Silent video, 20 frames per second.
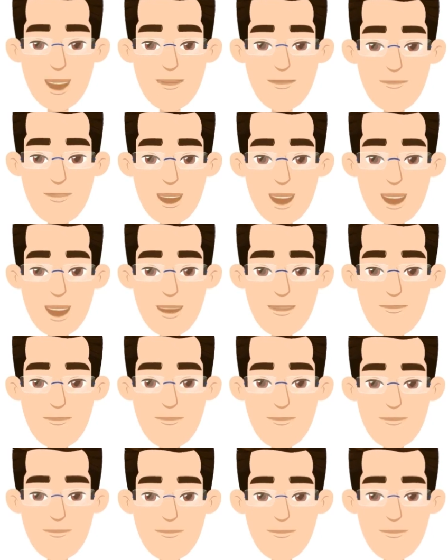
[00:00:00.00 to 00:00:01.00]
The right
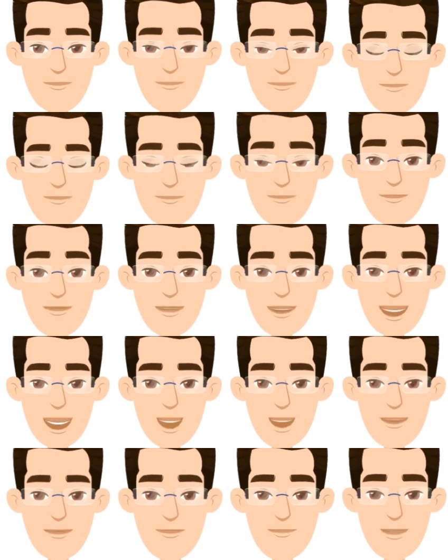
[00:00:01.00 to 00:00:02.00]
ventricle pumps
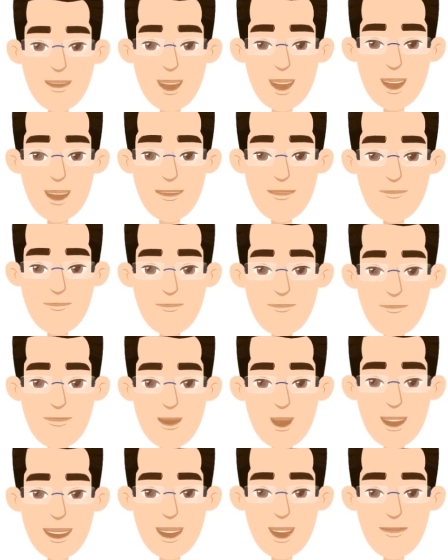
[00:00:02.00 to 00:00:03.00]
blood through the
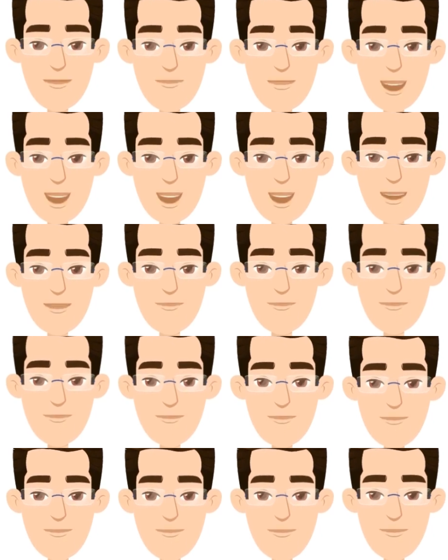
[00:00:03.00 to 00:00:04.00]
pulmonary valve
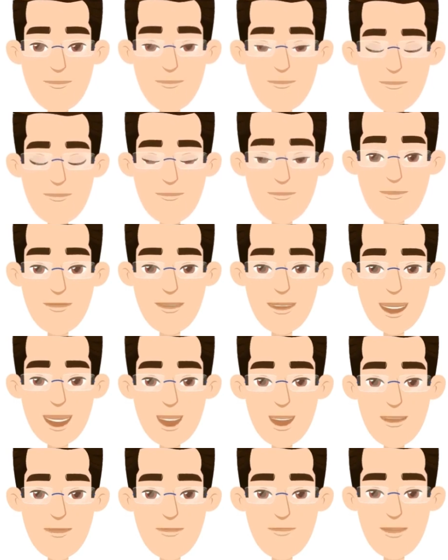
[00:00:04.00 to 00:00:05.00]
into the pulmonary
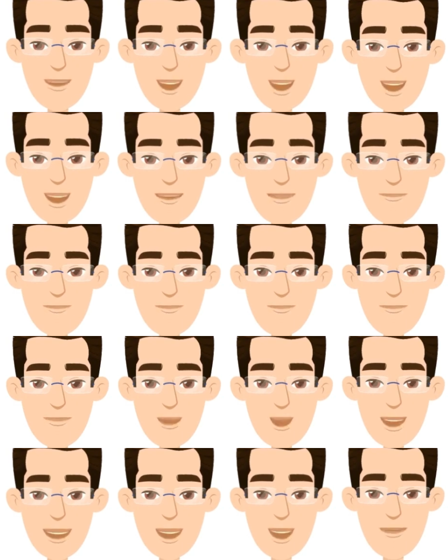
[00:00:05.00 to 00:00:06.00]
artery
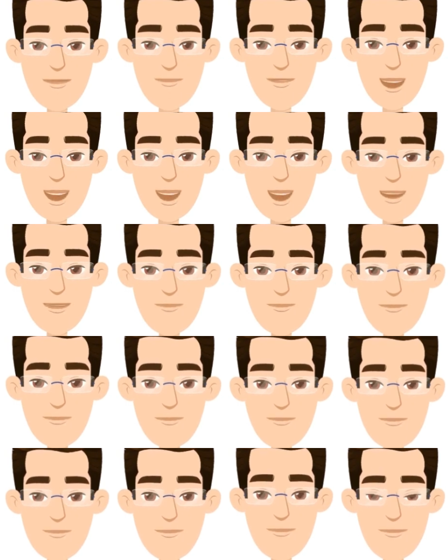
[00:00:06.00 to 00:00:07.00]
towards the lungs.
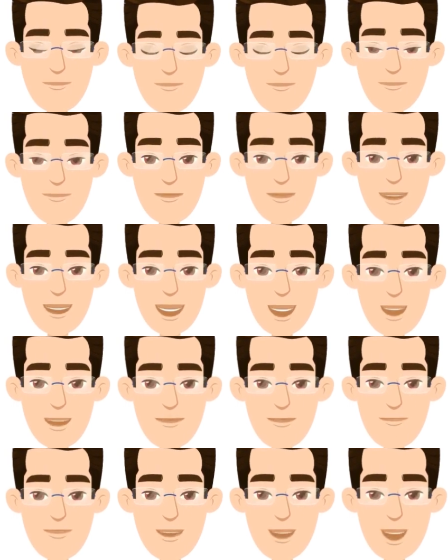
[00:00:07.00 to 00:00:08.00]

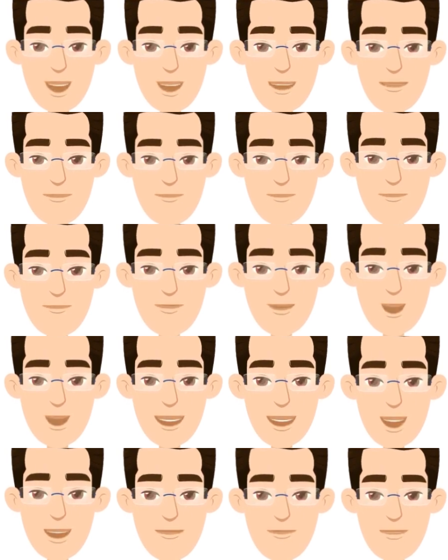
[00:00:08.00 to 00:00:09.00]
4. In the lungs,
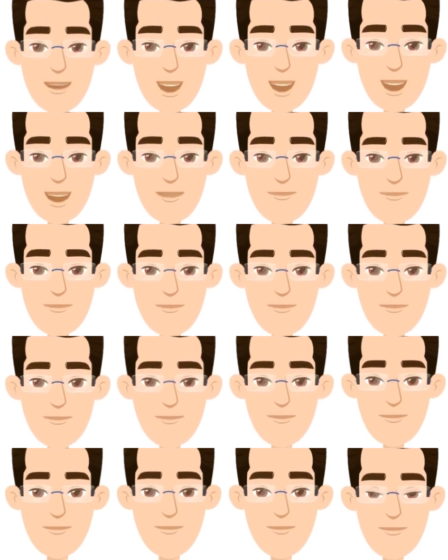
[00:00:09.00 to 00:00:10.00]
blood receives
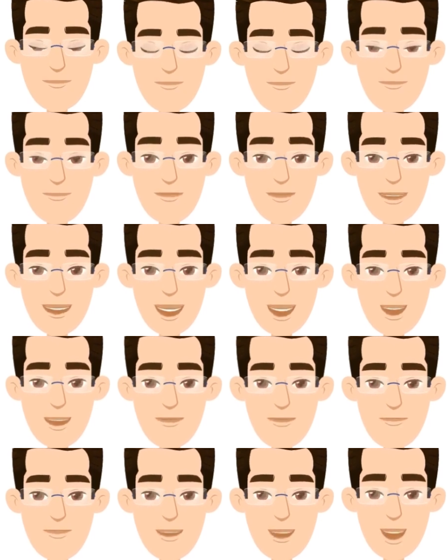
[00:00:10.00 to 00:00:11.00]
oxygen
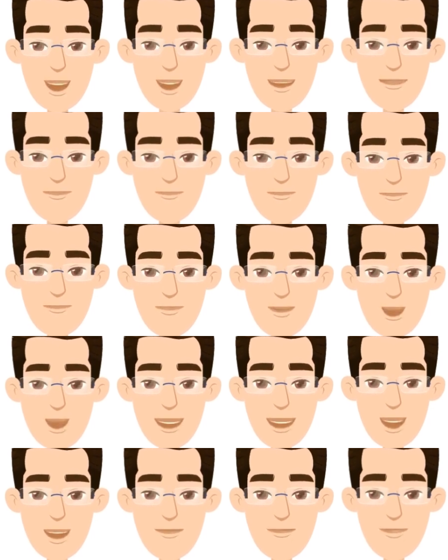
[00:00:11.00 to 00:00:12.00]
and releases
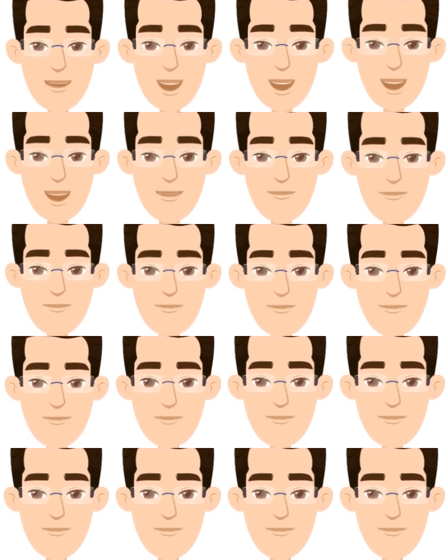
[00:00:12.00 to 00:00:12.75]
carbon dioxide.